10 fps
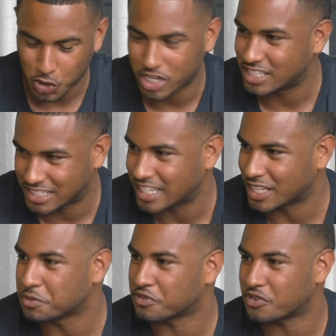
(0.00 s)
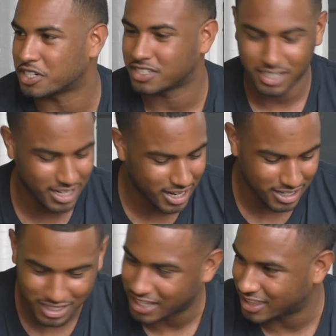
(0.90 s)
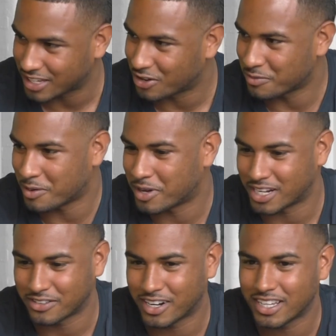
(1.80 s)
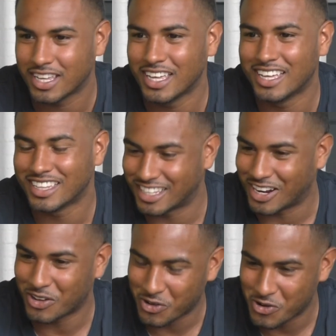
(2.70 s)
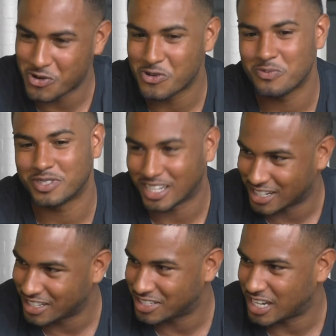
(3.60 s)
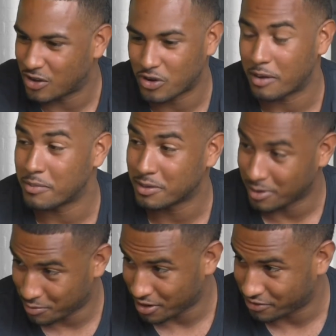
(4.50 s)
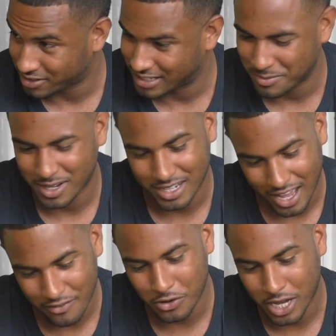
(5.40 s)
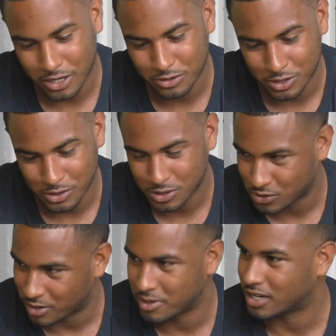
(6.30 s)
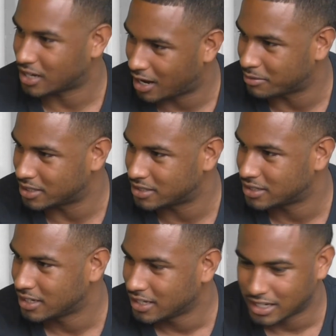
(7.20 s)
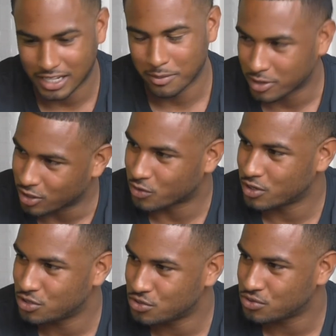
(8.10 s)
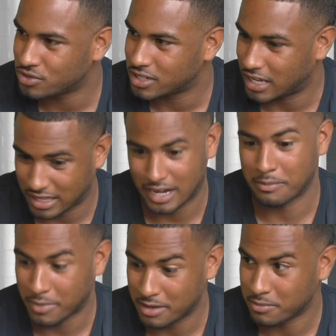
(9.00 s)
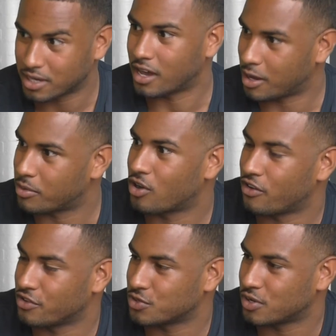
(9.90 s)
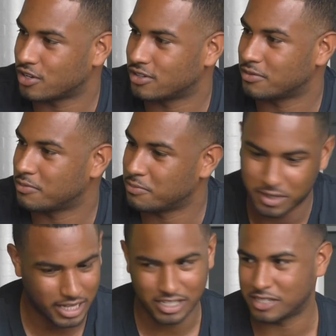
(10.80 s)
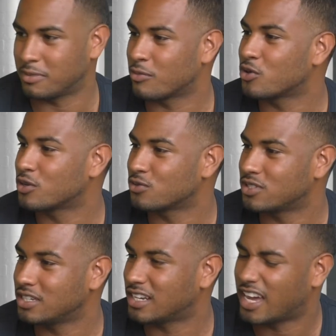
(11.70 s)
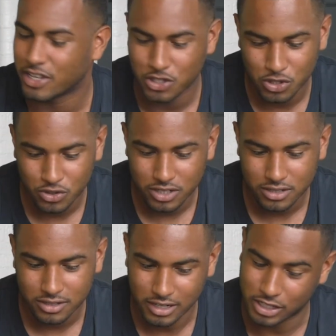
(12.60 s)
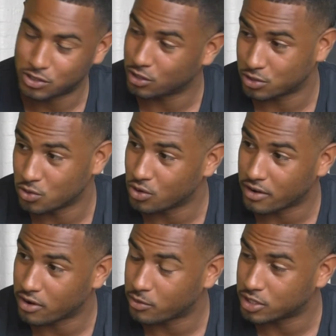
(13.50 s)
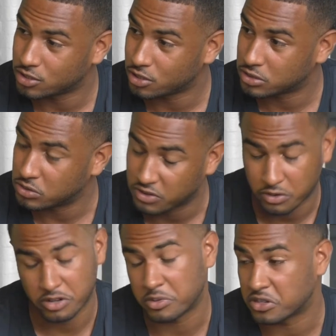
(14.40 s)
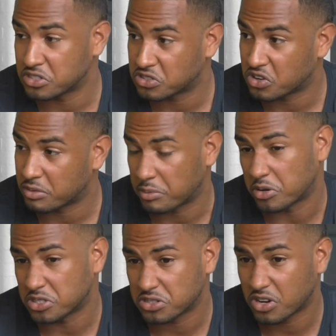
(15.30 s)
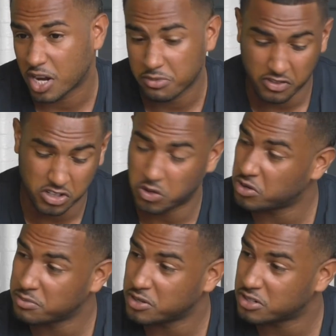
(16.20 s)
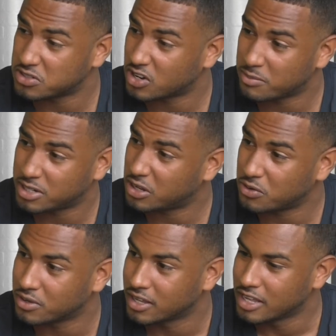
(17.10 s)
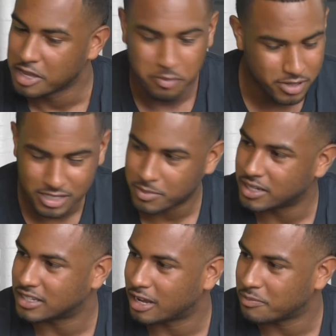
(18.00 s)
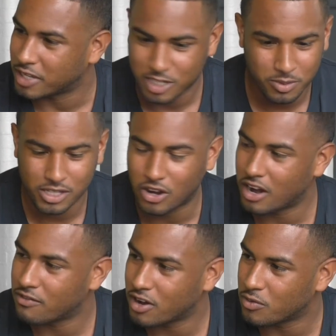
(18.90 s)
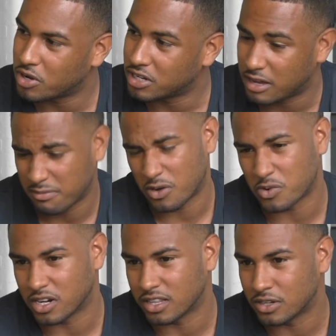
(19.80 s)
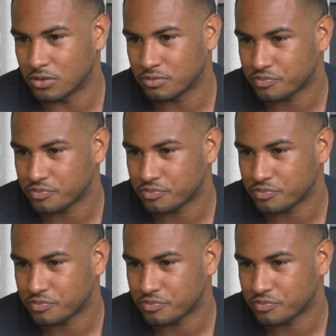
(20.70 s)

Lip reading: Insanely refreshed. Nothing on my body, right? Then I go home, take another shower, I make my breakfast. I make an avocado toast, or I make an omelet. And I make a green juice, and then I might make a cup of coffee as well. But that's just my morning routine. I enjoy it. I talk to whoever I want to talk to. If I want to be on Instagram, I'm on Instagram. If I don't want to be on Instagram, I don't. But it's my time. I spend it however I want. I might read a little.